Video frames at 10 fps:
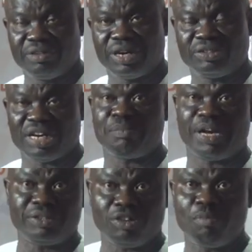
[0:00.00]
I talk
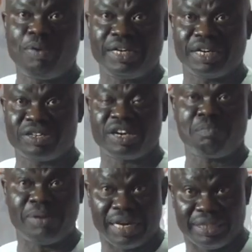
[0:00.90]
about urban and
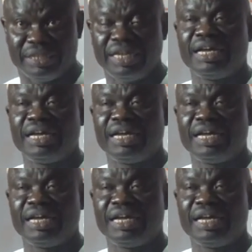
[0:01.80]
regional planning.